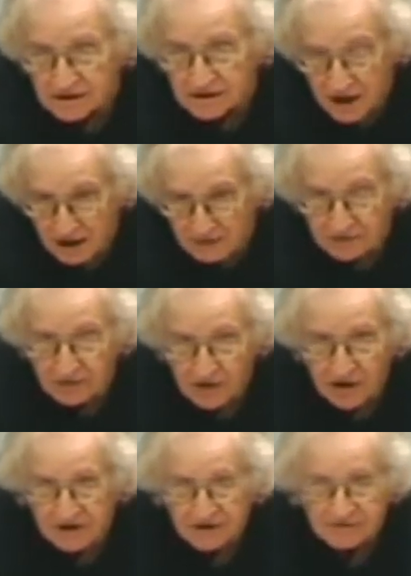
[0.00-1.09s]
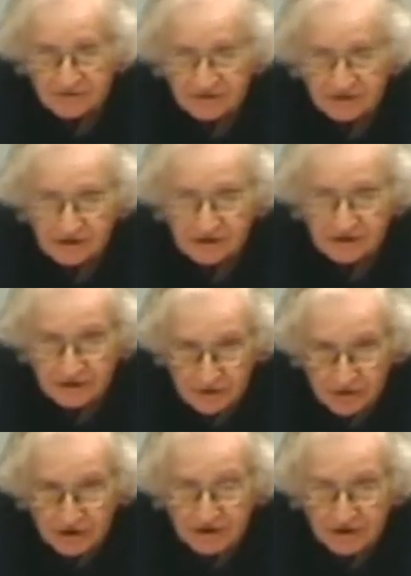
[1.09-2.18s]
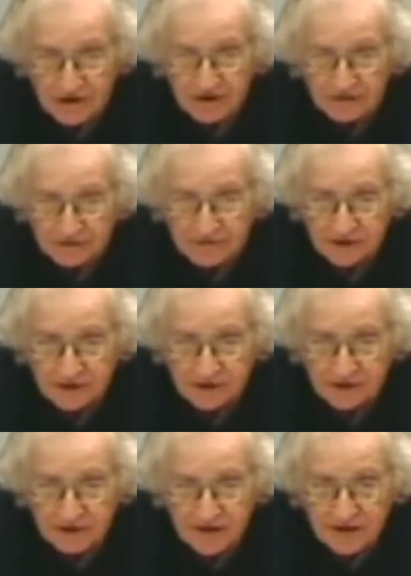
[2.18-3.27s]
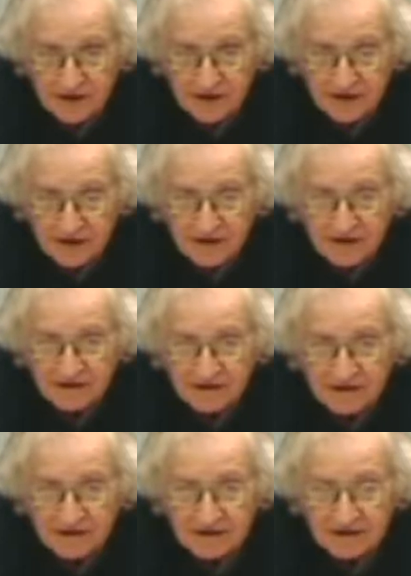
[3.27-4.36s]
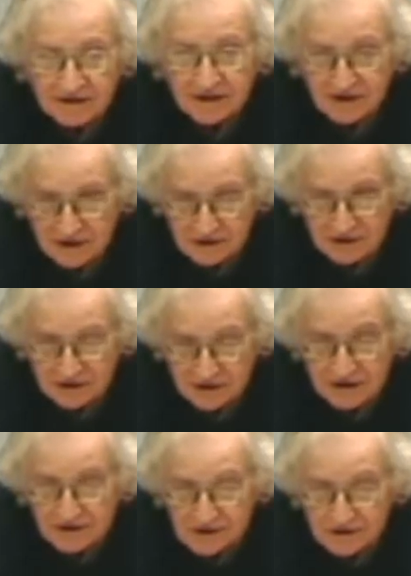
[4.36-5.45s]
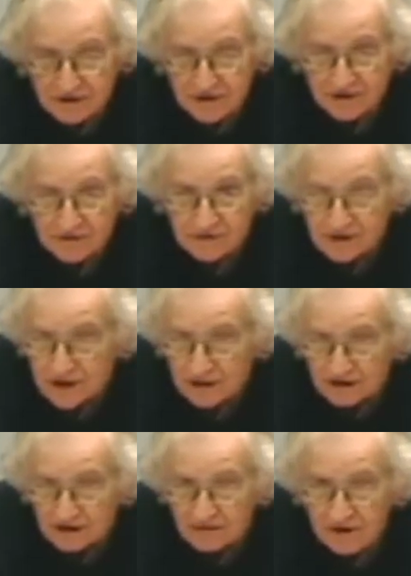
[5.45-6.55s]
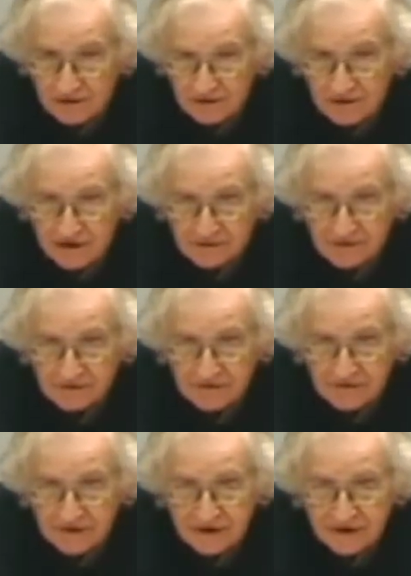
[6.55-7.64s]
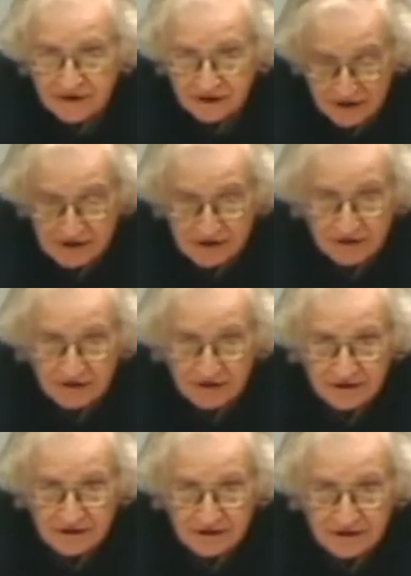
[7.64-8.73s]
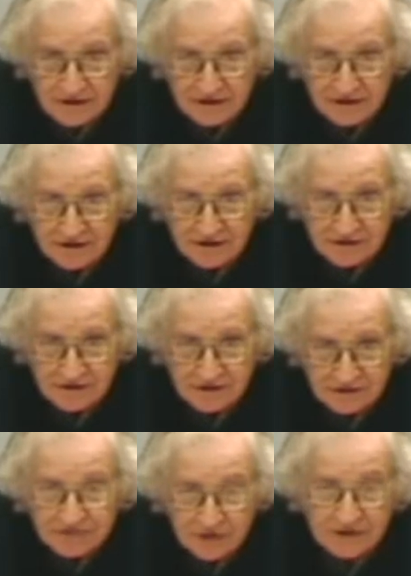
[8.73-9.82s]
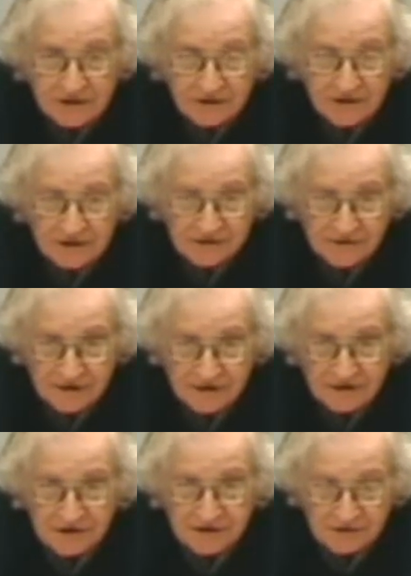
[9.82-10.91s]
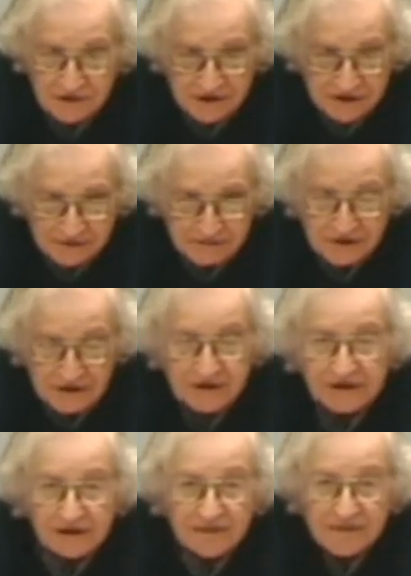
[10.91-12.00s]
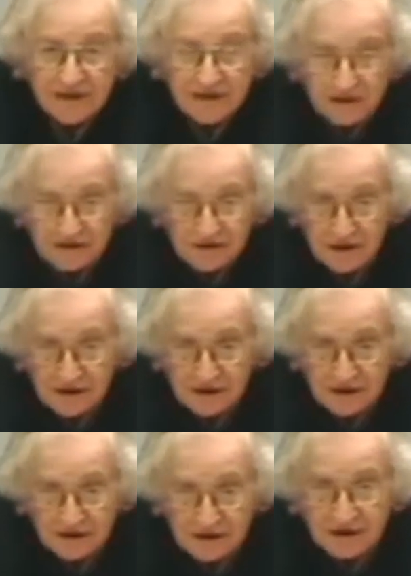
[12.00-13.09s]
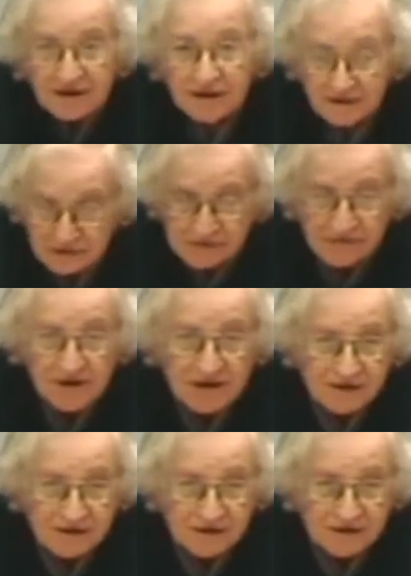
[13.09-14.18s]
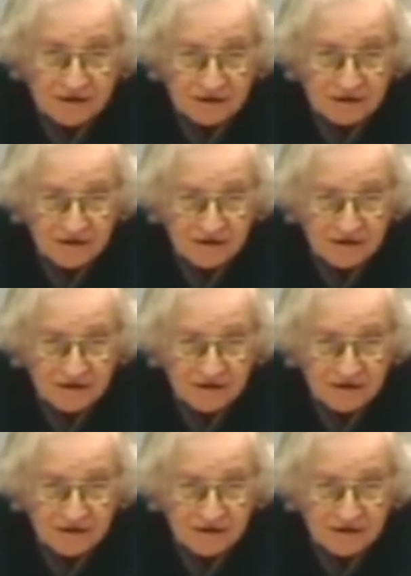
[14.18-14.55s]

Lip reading: novel part of the book, important novel part. I mentioned that Israel had rejected the roadmap instantly. It had issued 14 reservations, which essentially eliminated its content. That was suppressed here.